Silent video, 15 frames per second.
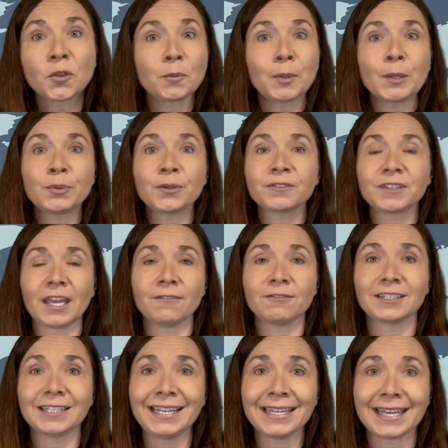the people of
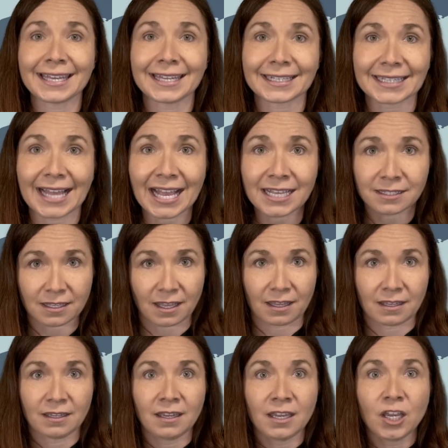Kivalina in Alaska
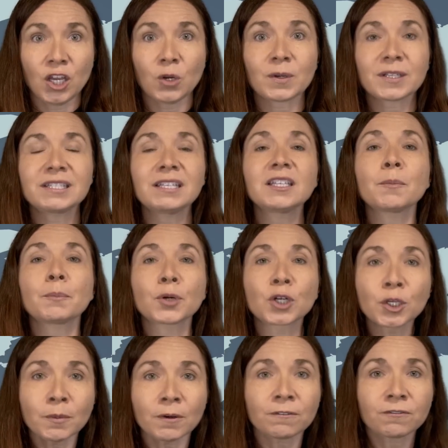who are seeing the
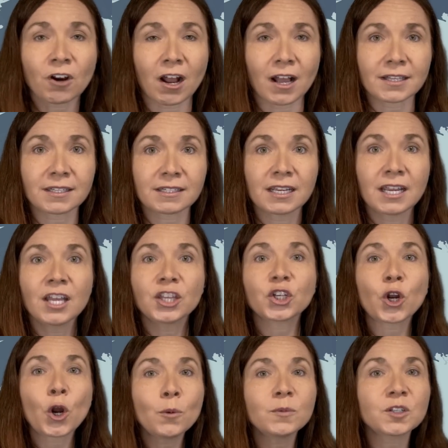permafrost their
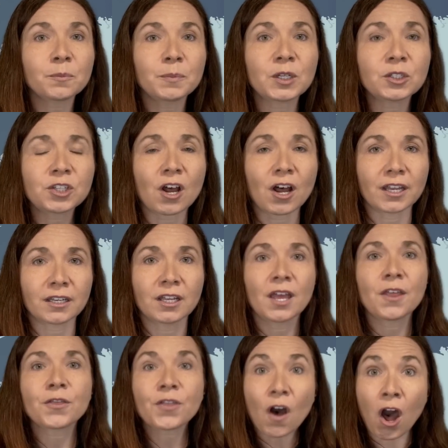homes are built on
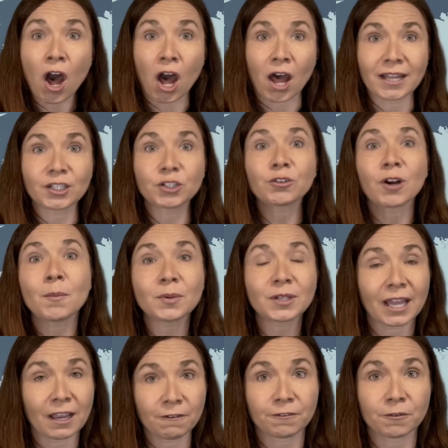thaw and crumble
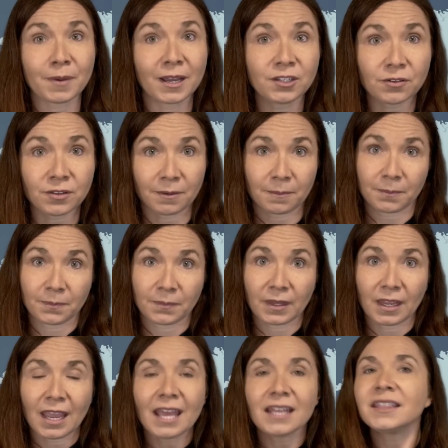out from under them.
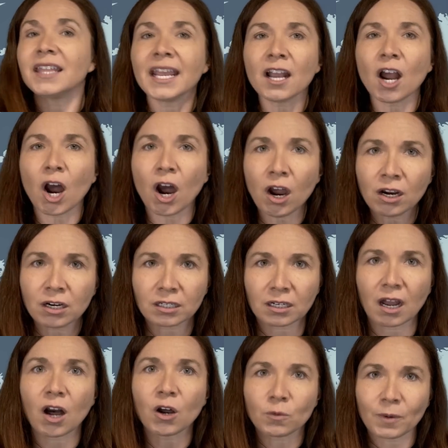They are
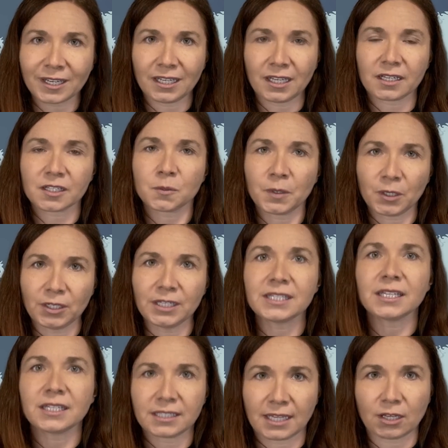already
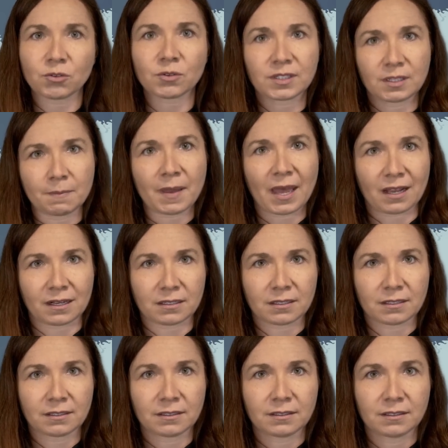experiencing dangerous impacts.